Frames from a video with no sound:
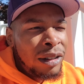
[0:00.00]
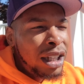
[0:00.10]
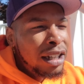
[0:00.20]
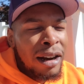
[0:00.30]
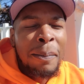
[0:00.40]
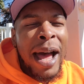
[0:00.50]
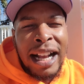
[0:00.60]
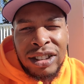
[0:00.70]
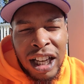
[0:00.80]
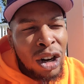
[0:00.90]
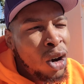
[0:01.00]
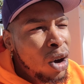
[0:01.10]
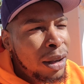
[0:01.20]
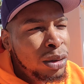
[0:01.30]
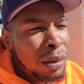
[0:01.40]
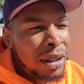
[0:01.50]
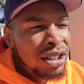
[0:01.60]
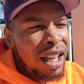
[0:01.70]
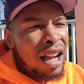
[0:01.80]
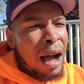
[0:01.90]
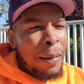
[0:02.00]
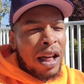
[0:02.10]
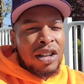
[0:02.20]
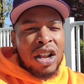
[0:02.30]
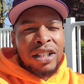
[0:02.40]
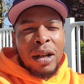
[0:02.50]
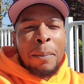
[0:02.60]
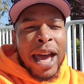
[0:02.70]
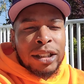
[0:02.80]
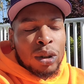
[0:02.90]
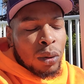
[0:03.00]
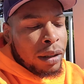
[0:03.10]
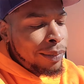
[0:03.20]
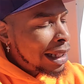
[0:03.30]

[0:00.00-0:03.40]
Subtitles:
Then they're back saying, oh, it was a mistake, I apologize, I'm back to it.